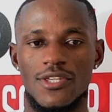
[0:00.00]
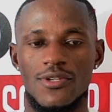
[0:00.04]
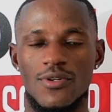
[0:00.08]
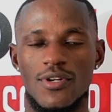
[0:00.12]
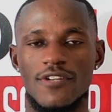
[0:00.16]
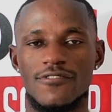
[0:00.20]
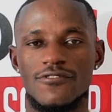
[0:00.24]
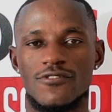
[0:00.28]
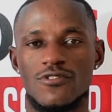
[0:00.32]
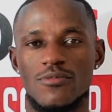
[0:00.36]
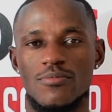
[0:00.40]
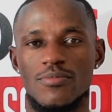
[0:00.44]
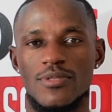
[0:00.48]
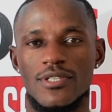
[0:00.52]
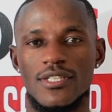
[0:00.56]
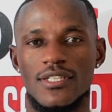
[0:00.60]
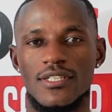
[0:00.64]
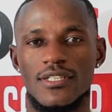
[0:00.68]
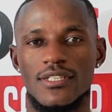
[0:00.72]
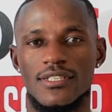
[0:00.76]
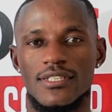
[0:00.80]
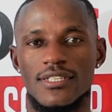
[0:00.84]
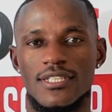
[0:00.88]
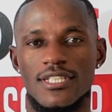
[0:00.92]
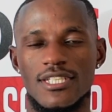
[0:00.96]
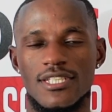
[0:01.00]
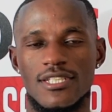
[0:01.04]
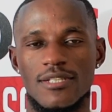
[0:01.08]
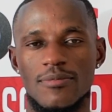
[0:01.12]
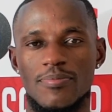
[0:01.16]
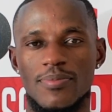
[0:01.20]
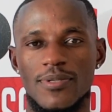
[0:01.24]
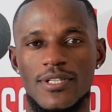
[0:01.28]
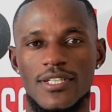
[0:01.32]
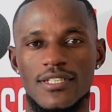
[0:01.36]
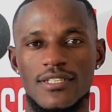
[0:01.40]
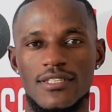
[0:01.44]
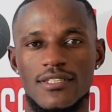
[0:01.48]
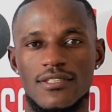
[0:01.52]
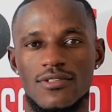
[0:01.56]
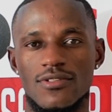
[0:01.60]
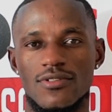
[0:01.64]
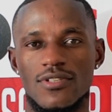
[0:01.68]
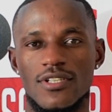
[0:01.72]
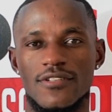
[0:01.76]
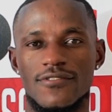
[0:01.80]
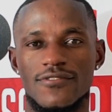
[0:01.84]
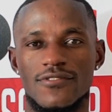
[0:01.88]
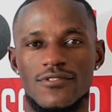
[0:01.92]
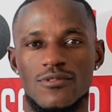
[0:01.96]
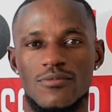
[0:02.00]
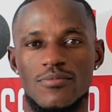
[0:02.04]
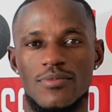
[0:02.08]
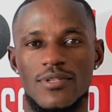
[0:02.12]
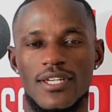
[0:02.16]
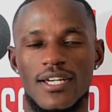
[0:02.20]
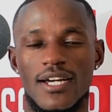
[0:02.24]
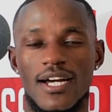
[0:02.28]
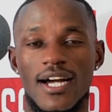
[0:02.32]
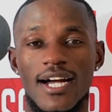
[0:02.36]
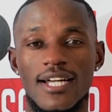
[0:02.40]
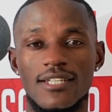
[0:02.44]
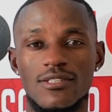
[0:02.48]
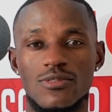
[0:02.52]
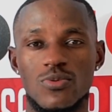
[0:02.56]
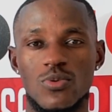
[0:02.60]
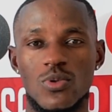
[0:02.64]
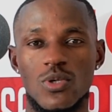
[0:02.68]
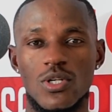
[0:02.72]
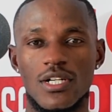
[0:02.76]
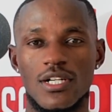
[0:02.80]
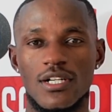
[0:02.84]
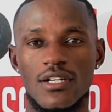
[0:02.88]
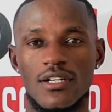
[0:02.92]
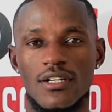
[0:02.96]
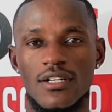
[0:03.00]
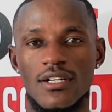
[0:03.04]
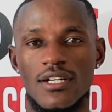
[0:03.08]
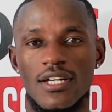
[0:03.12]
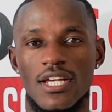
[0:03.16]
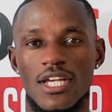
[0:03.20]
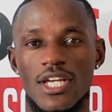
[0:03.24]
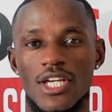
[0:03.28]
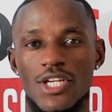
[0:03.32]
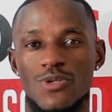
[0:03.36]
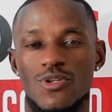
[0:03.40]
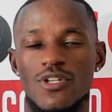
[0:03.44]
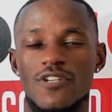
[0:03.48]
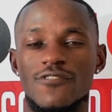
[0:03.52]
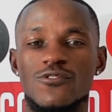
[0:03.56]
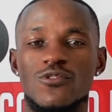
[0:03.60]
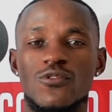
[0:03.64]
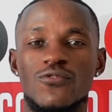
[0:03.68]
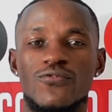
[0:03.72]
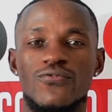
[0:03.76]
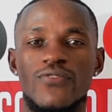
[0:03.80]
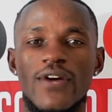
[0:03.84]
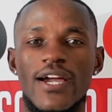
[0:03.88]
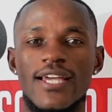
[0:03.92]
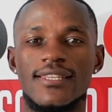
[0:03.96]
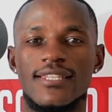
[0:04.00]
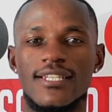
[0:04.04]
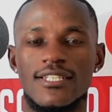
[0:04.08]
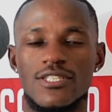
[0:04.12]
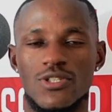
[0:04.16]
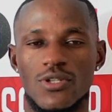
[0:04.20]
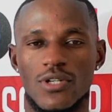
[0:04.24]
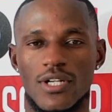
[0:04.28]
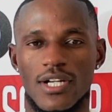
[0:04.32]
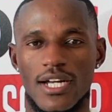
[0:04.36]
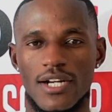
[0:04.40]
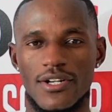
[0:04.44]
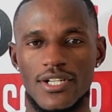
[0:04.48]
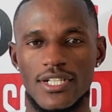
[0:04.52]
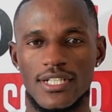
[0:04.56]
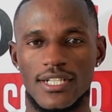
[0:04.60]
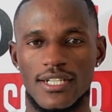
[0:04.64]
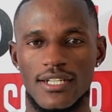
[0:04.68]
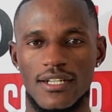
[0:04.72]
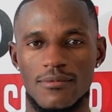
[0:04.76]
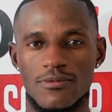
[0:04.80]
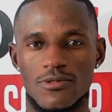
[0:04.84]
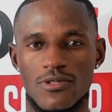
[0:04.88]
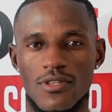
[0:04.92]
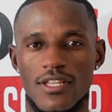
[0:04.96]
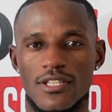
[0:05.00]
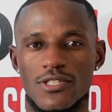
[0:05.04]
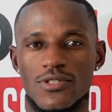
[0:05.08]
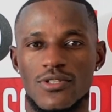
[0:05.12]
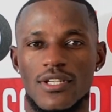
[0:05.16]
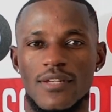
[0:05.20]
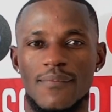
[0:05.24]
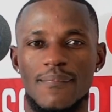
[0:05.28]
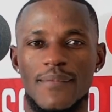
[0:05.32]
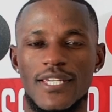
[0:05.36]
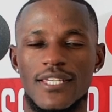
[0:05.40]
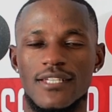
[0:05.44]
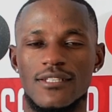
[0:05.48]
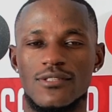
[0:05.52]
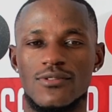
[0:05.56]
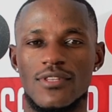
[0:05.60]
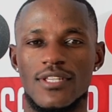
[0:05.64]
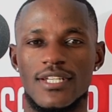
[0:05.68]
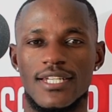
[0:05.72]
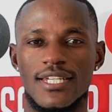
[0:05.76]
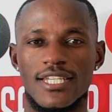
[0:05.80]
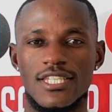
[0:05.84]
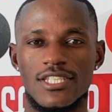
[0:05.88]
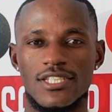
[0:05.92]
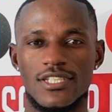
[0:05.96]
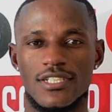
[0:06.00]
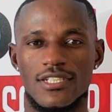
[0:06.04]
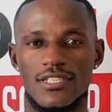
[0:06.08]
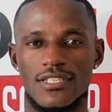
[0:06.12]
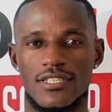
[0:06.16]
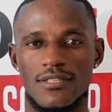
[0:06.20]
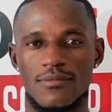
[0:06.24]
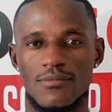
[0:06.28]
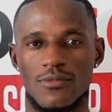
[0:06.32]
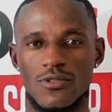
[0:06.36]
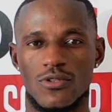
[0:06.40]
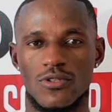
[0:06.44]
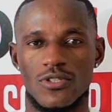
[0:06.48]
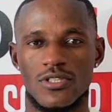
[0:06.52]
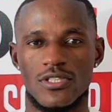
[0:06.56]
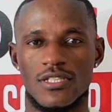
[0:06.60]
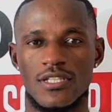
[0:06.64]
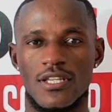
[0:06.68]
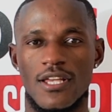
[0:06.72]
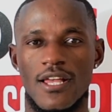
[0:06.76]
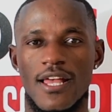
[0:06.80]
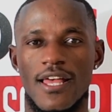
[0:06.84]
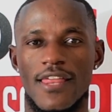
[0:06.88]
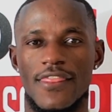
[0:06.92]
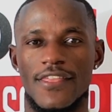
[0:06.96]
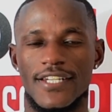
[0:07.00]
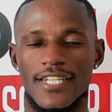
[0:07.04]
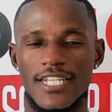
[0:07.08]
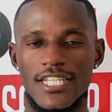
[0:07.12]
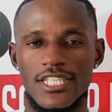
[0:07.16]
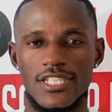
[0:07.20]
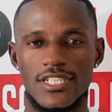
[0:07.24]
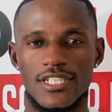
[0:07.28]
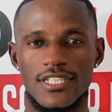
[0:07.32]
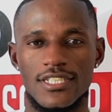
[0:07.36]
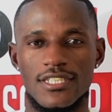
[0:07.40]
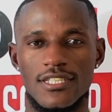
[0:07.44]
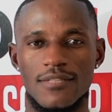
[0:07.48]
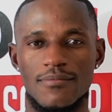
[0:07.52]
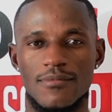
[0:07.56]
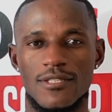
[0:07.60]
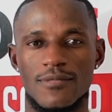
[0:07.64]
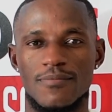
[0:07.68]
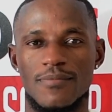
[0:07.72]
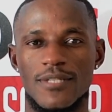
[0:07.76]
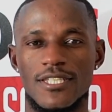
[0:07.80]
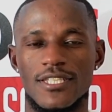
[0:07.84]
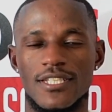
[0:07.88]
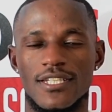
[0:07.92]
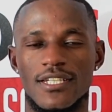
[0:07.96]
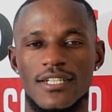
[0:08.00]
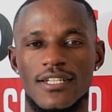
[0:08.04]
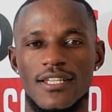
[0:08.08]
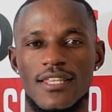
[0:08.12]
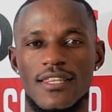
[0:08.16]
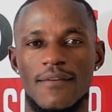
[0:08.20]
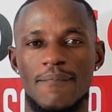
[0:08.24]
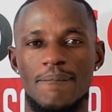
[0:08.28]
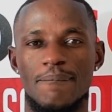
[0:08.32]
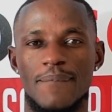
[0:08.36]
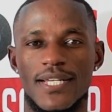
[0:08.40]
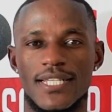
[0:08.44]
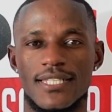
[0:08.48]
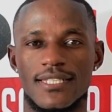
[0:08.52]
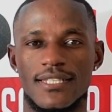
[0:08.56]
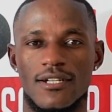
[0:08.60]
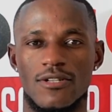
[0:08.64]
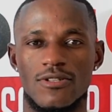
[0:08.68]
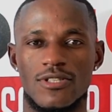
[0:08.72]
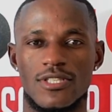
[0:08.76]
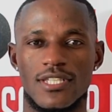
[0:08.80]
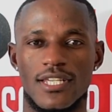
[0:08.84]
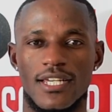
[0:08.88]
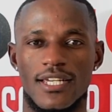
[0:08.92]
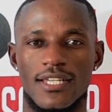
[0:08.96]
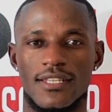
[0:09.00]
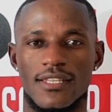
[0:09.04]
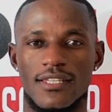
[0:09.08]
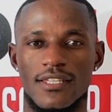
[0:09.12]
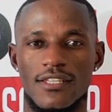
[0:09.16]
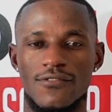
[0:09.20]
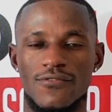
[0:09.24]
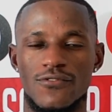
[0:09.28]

you have to be disciplined, you have to be a hard worker, you have to fight at your current club so that you can make it to the national team, because the national team is basically the pass outside.